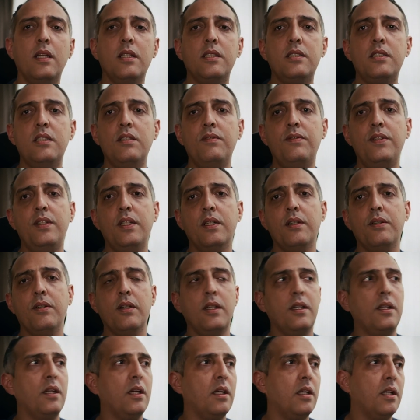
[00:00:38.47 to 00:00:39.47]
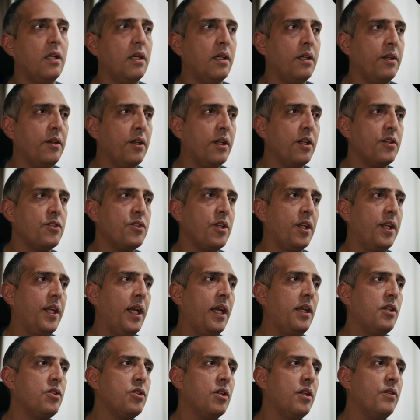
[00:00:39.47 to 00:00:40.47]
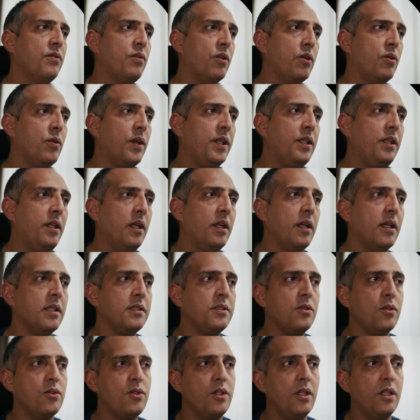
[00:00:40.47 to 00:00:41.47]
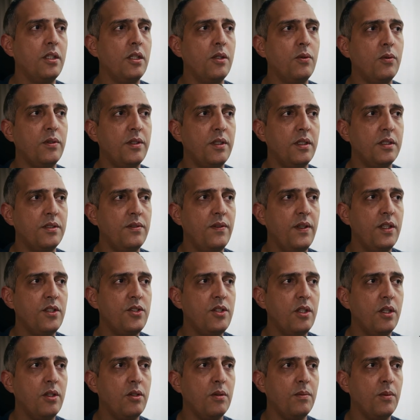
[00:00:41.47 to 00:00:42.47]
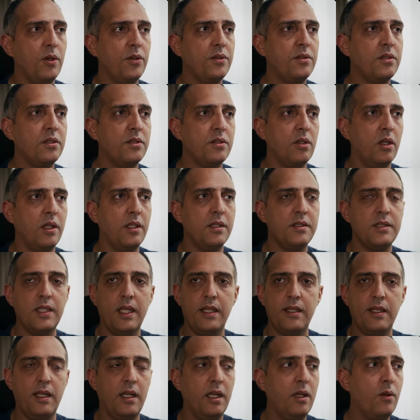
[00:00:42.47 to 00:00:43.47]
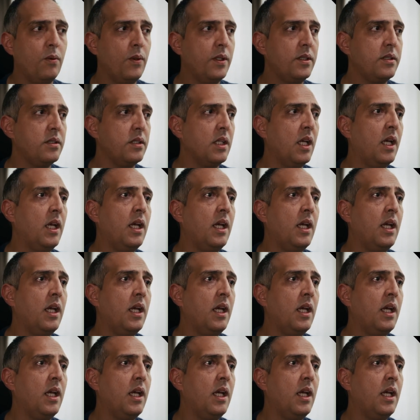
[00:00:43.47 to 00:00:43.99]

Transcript: severe regurgitation for 1 year associated with dysphagia to both solids and liquids.